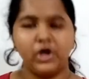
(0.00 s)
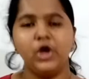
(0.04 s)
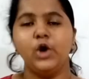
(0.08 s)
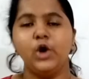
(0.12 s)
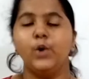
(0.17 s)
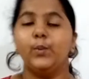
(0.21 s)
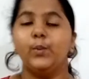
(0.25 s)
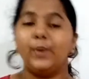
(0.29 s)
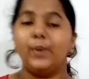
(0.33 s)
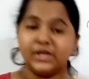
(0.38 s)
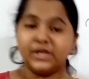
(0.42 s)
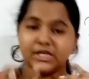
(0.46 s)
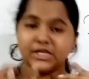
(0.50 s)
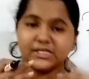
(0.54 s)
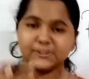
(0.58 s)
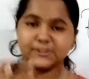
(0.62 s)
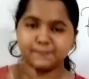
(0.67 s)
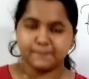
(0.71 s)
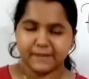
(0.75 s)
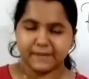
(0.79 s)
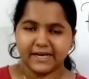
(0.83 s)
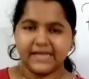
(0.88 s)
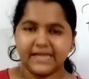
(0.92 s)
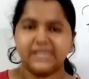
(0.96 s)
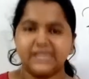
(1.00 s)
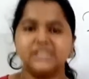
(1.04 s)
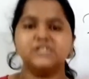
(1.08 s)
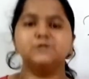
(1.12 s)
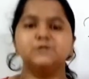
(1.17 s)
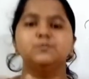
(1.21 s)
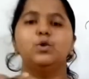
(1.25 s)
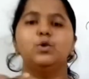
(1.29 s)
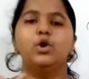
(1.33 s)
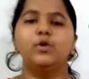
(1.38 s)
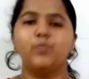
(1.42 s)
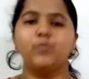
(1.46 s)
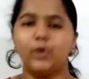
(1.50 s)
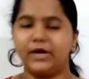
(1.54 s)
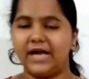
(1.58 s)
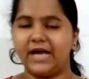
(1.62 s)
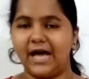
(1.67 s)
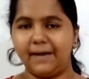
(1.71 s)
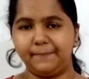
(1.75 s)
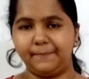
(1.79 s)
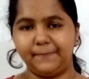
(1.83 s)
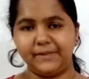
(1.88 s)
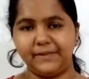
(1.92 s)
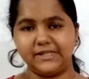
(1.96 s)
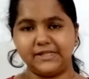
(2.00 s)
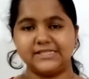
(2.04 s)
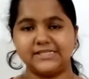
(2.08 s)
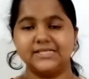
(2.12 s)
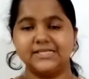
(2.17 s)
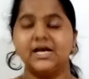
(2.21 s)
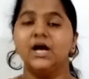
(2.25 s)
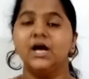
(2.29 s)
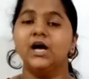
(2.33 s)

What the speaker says: When your speed is more, what happens?